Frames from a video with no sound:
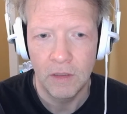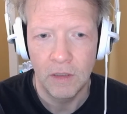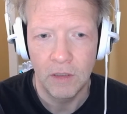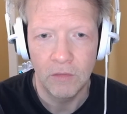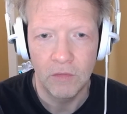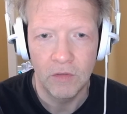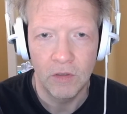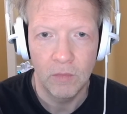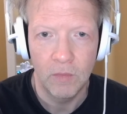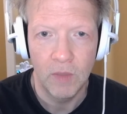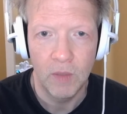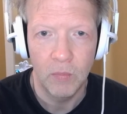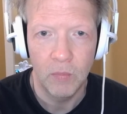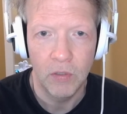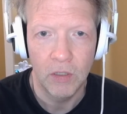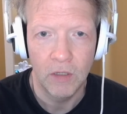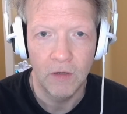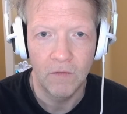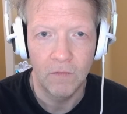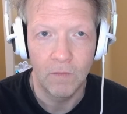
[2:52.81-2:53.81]
don't be put
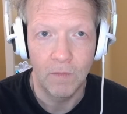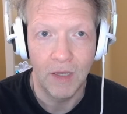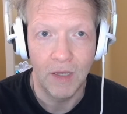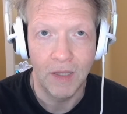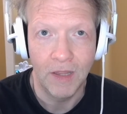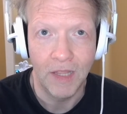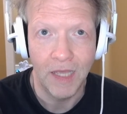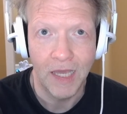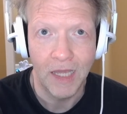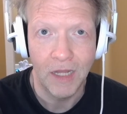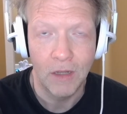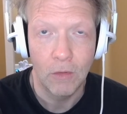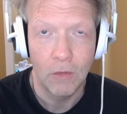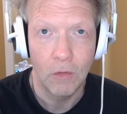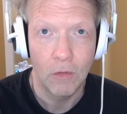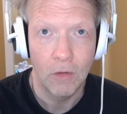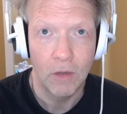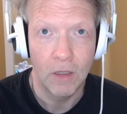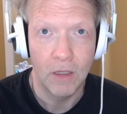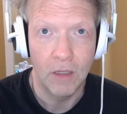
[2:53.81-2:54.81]
off by that.
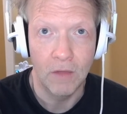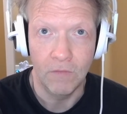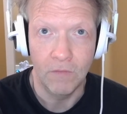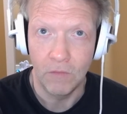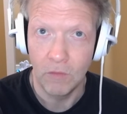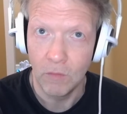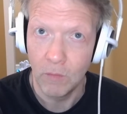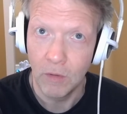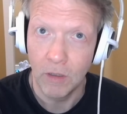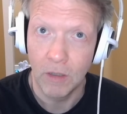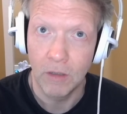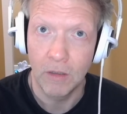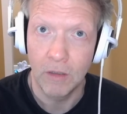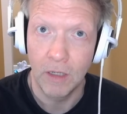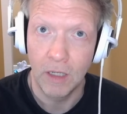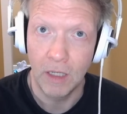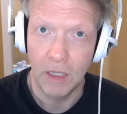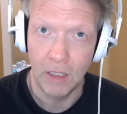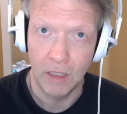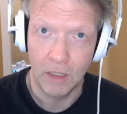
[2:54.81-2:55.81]
If you bought
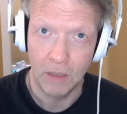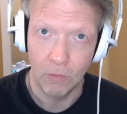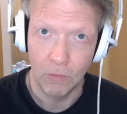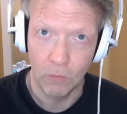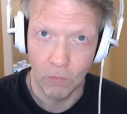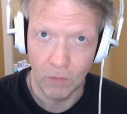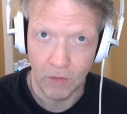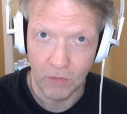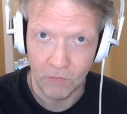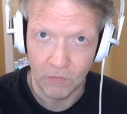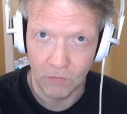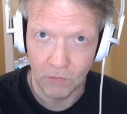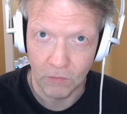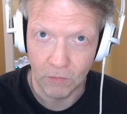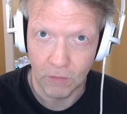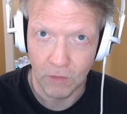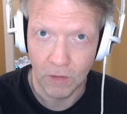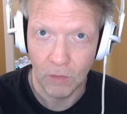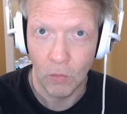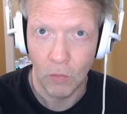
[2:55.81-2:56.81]
a Razer
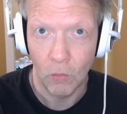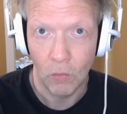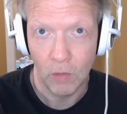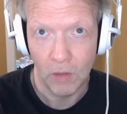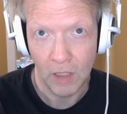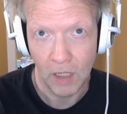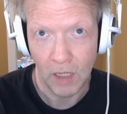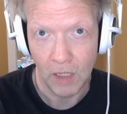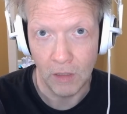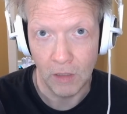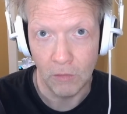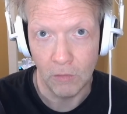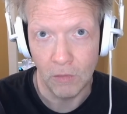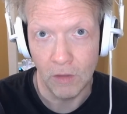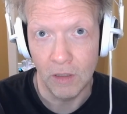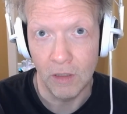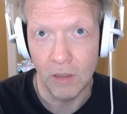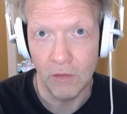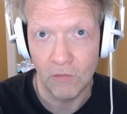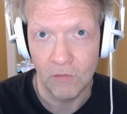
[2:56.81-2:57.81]
Kiyo
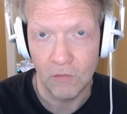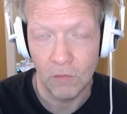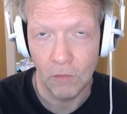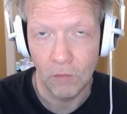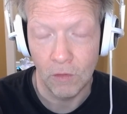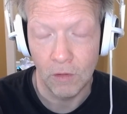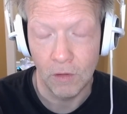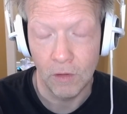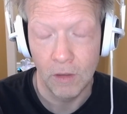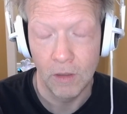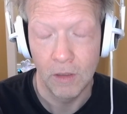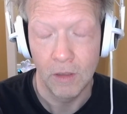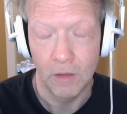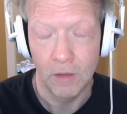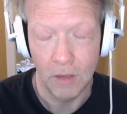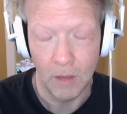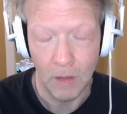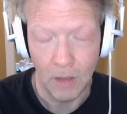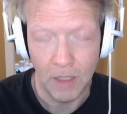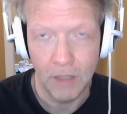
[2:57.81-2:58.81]
in the store, the
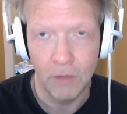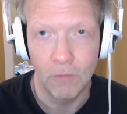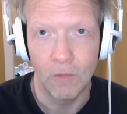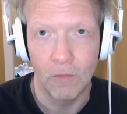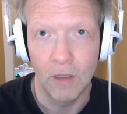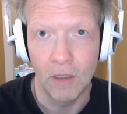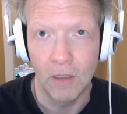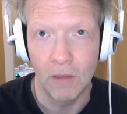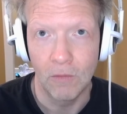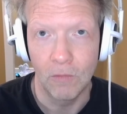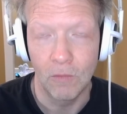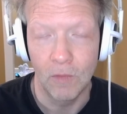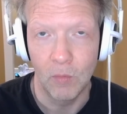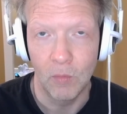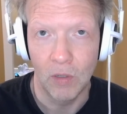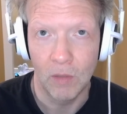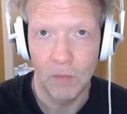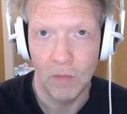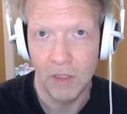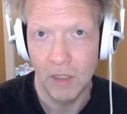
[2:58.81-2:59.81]
light ring would
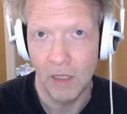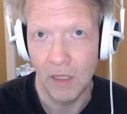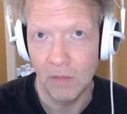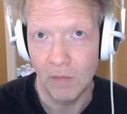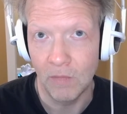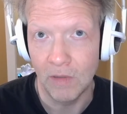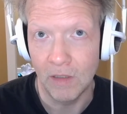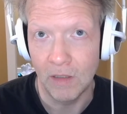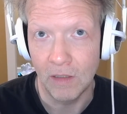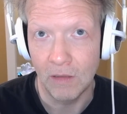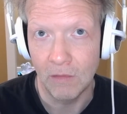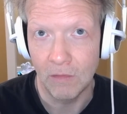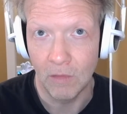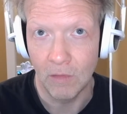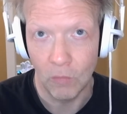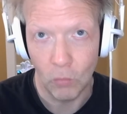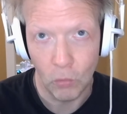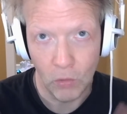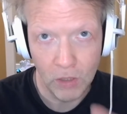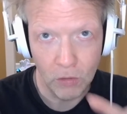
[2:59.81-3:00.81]
probably not be, the
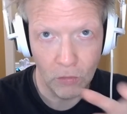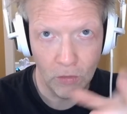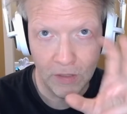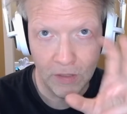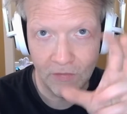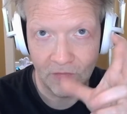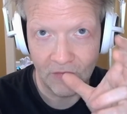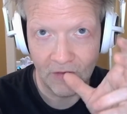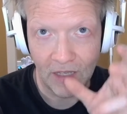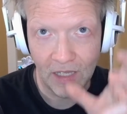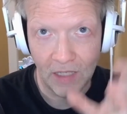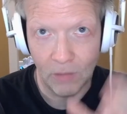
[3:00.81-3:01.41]
wheel inside